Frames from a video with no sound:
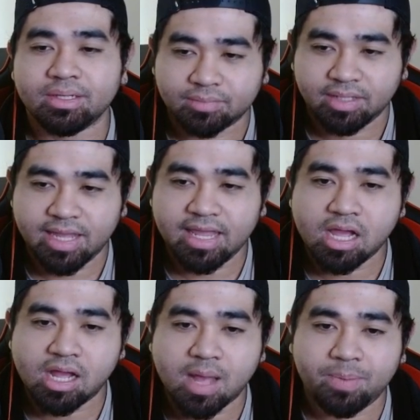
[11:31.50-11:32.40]
Getting
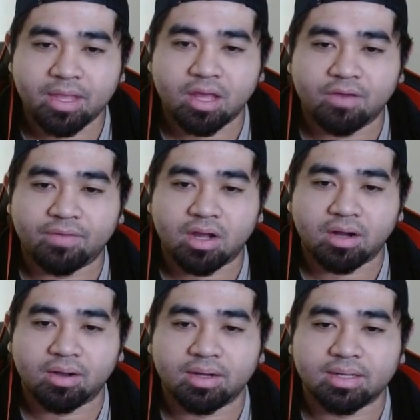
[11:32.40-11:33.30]
a copy of
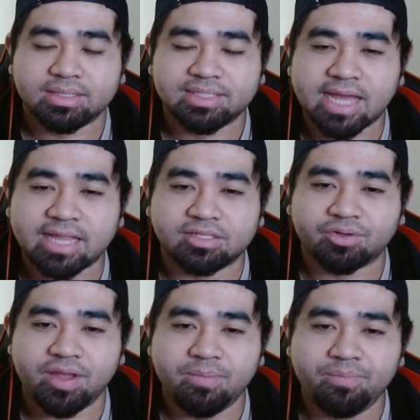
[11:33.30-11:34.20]
our Cattle
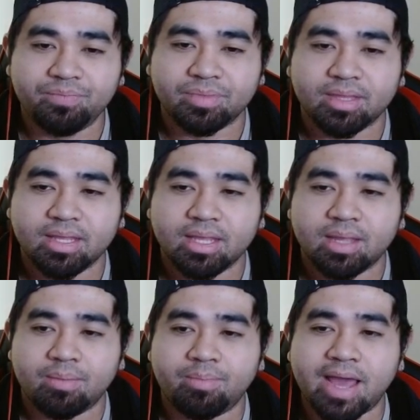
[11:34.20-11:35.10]
Scream.
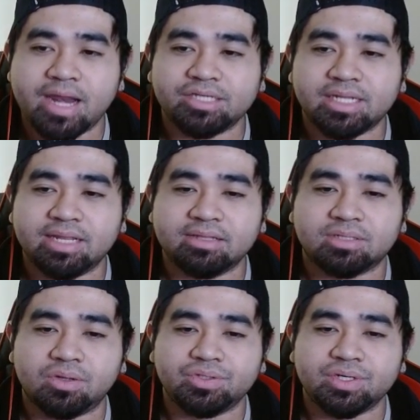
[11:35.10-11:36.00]
Banish the little
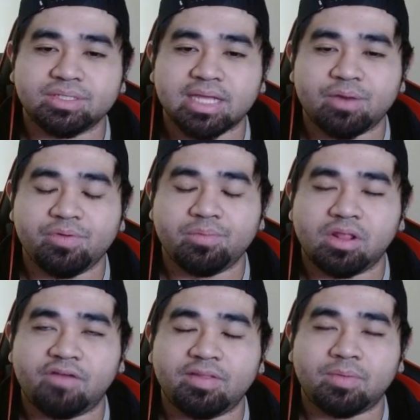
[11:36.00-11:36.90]
soldiers and we
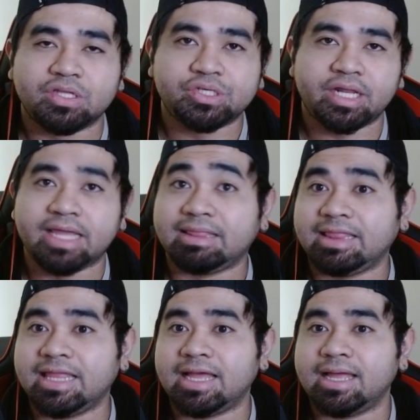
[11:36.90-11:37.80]
level modulate
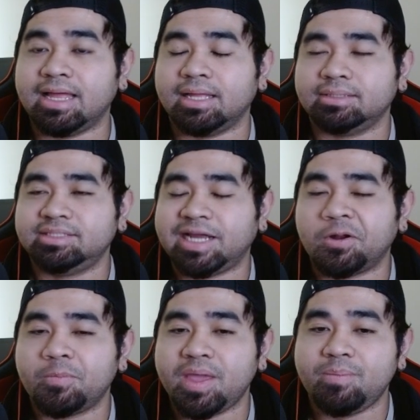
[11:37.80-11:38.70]
the
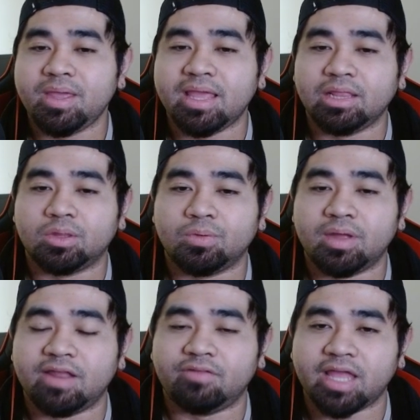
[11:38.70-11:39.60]
Terror Baby into a
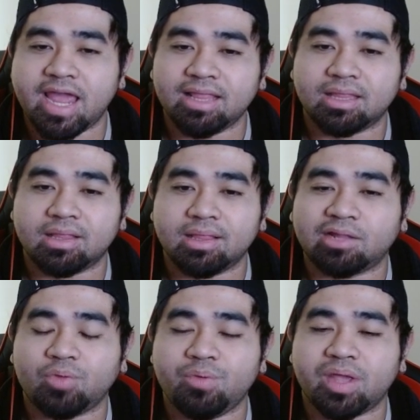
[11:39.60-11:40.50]
level 8.
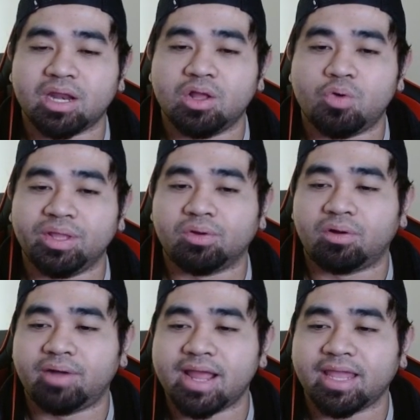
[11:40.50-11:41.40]
That way we can go into
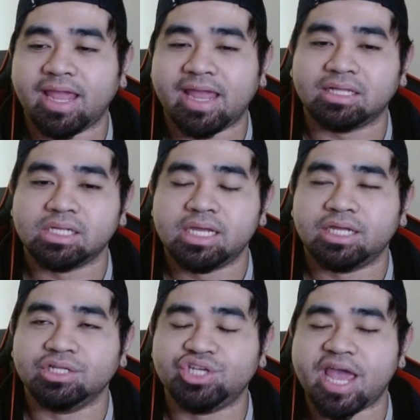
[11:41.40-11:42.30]
our rank 8
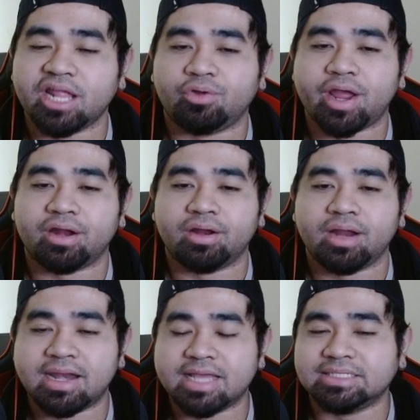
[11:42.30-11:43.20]
Giant Grinder.
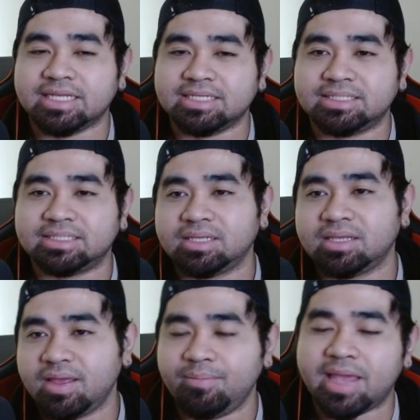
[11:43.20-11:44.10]
And this is
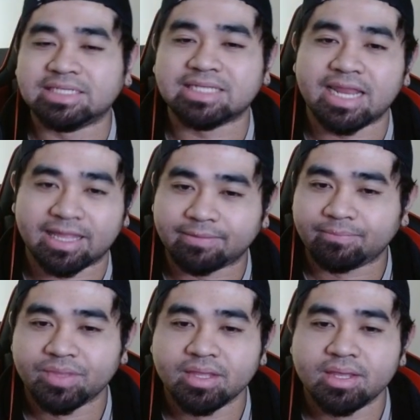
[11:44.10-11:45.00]
basically it.
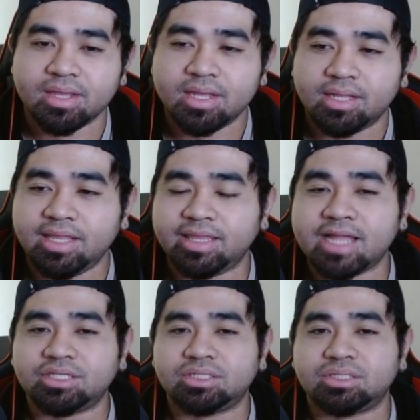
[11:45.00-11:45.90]

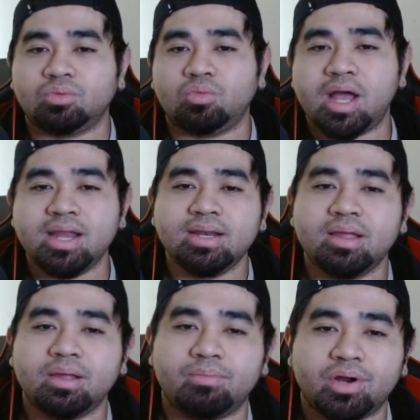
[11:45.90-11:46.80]
Detach one,
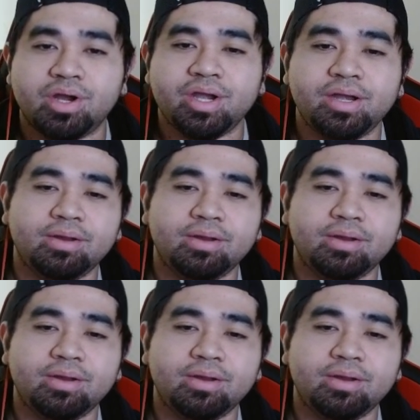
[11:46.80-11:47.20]
burn.